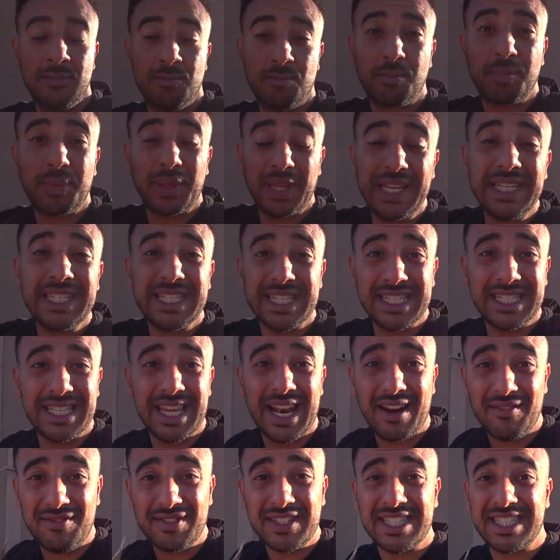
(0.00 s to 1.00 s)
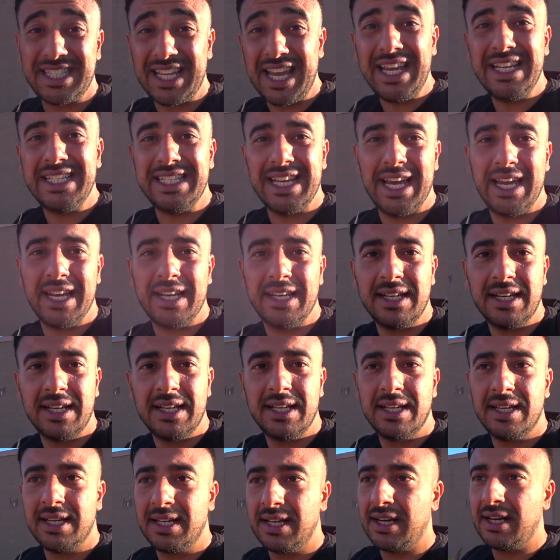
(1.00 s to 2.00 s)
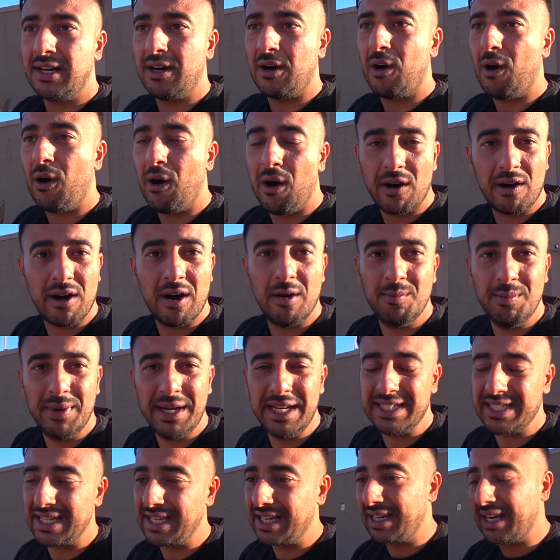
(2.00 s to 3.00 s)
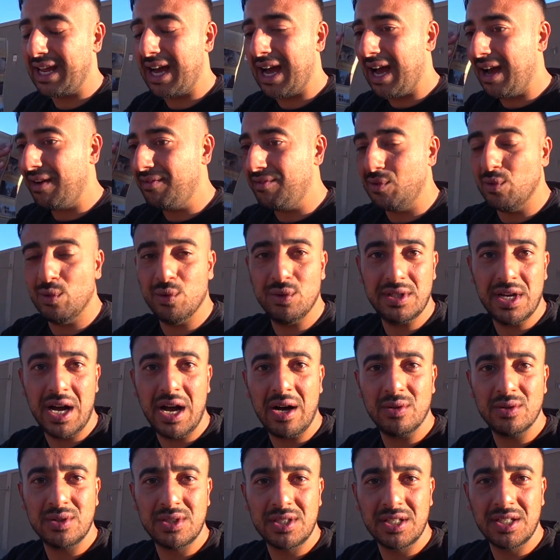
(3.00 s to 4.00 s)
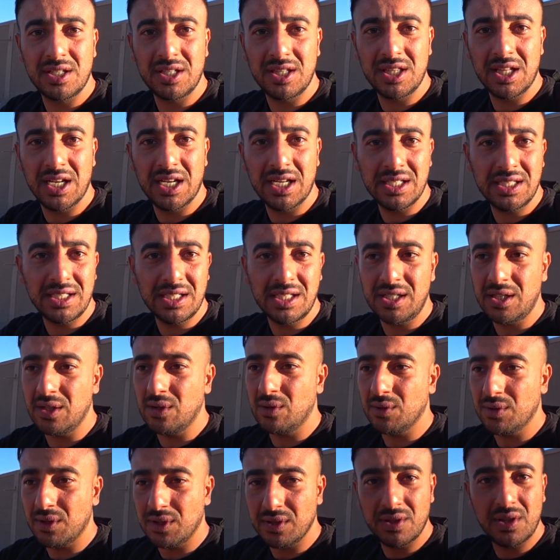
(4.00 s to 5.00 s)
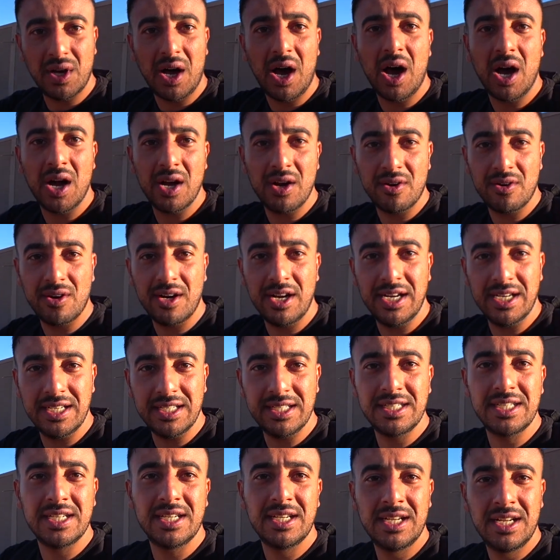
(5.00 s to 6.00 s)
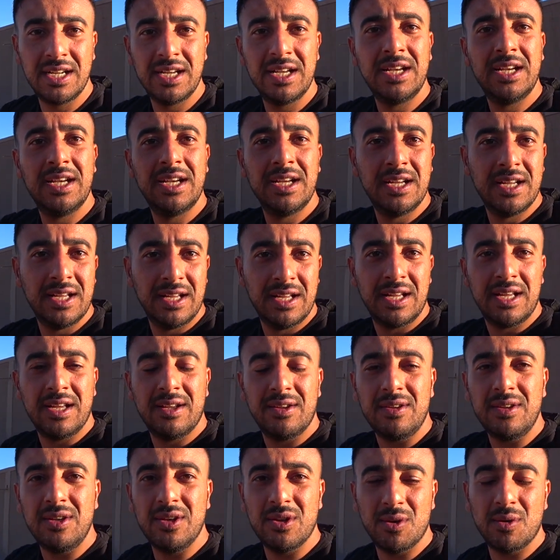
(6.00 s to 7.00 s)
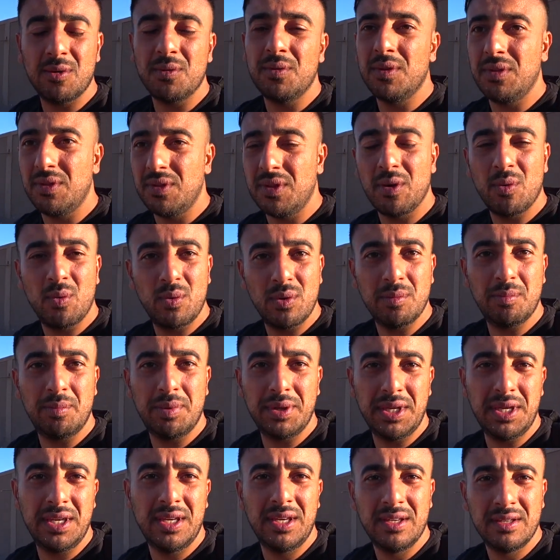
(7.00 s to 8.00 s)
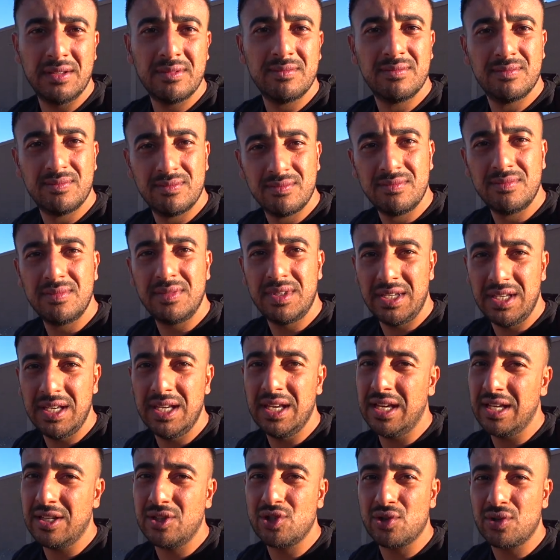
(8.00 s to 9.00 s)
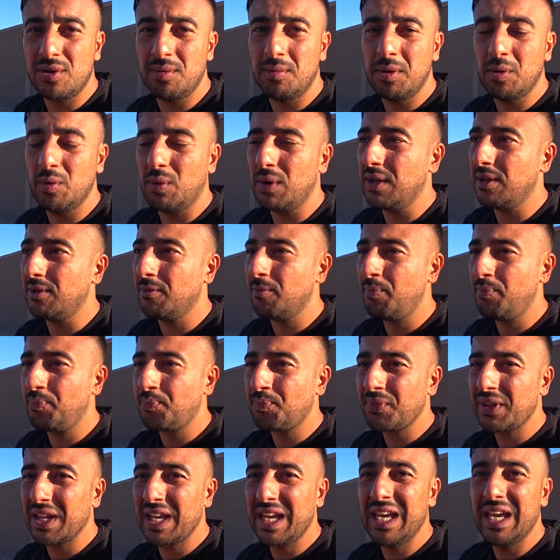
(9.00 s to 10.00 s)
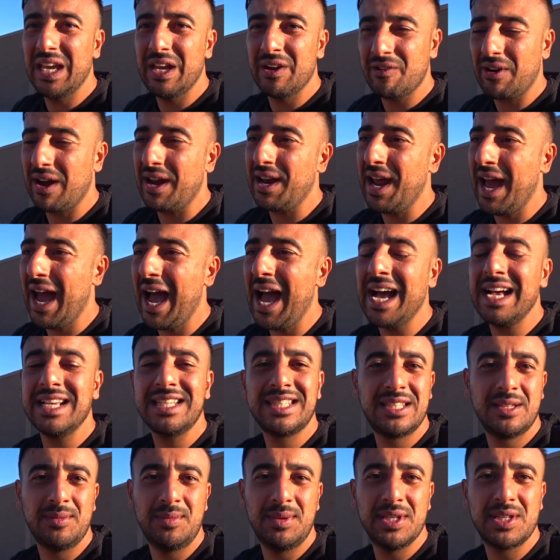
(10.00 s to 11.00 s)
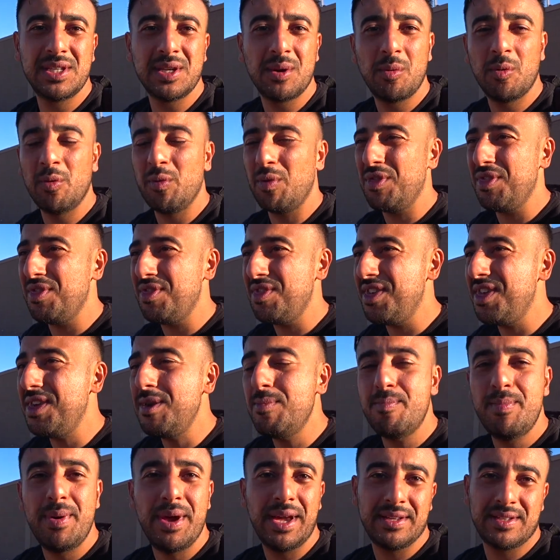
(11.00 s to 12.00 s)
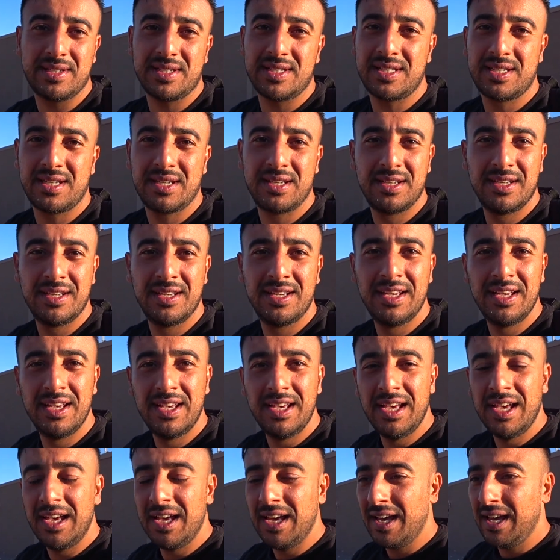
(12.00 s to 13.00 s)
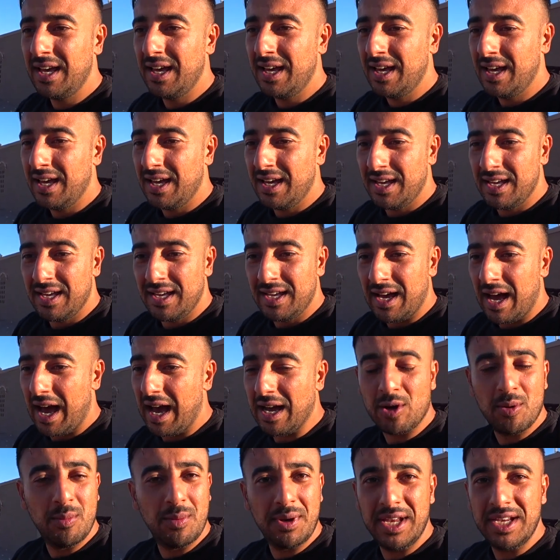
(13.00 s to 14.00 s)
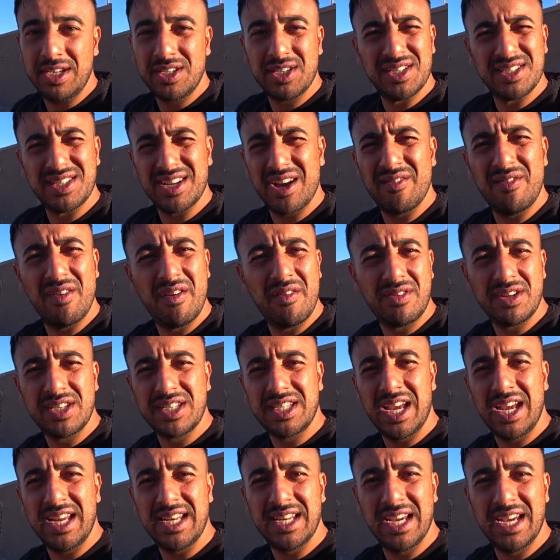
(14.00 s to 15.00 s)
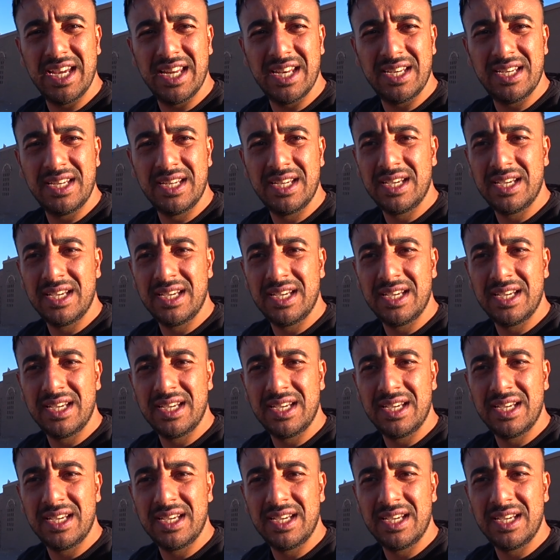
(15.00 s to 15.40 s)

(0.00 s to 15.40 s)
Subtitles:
places that I've stayed in are amazing, I have no doubt that, you know, that the higher end, you know, they will be extremely well. Iran has to be some of the best accommodations I've ever stayed in